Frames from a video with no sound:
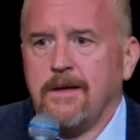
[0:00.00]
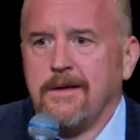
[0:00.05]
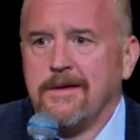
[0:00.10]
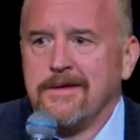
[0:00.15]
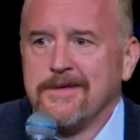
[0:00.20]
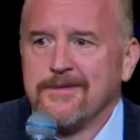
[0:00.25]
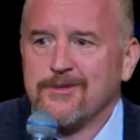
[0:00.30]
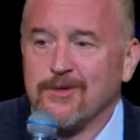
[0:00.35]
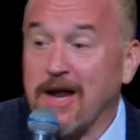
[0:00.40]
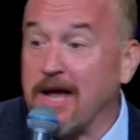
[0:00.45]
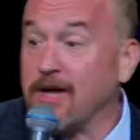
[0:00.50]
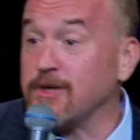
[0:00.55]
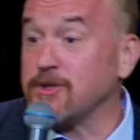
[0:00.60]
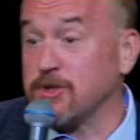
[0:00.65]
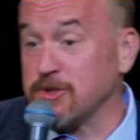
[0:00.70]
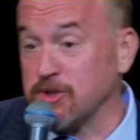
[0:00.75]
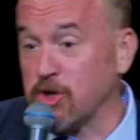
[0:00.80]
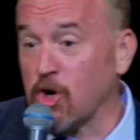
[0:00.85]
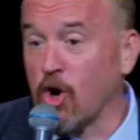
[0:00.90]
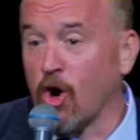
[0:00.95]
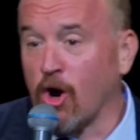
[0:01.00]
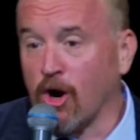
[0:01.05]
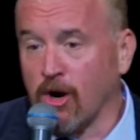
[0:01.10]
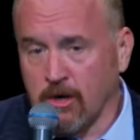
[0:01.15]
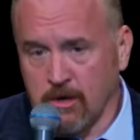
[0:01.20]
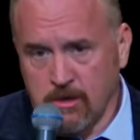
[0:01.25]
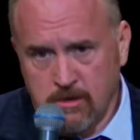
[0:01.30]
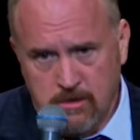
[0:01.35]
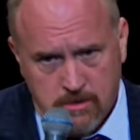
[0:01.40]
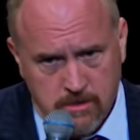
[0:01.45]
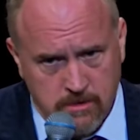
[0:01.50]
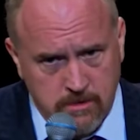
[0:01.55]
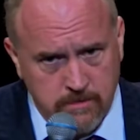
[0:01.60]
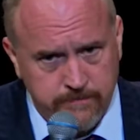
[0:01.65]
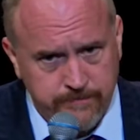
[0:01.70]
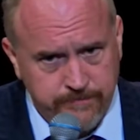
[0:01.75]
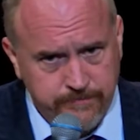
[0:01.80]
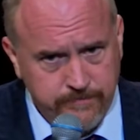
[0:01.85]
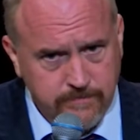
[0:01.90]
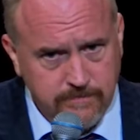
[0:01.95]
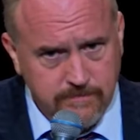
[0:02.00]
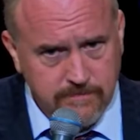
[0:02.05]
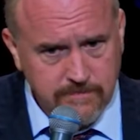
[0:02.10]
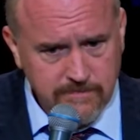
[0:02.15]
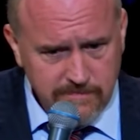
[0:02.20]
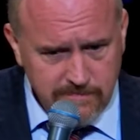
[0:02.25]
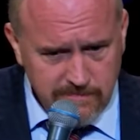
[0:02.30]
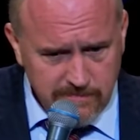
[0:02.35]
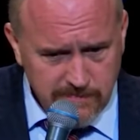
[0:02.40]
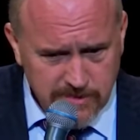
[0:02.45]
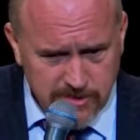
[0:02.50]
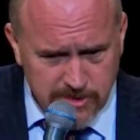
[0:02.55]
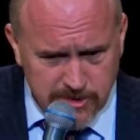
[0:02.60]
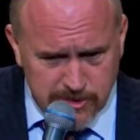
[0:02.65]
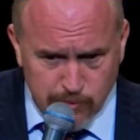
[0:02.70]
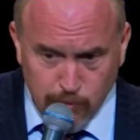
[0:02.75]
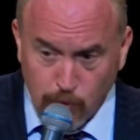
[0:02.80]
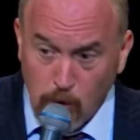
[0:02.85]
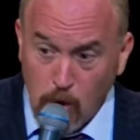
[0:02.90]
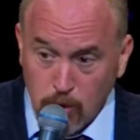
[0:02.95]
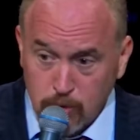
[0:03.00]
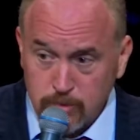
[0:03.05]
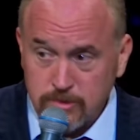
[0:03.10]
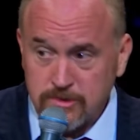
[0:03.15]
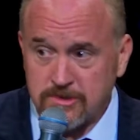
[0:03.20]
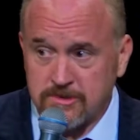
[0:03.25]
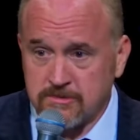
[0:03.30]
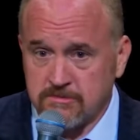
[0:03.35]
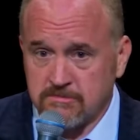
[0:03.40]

So now it's just her, just Rose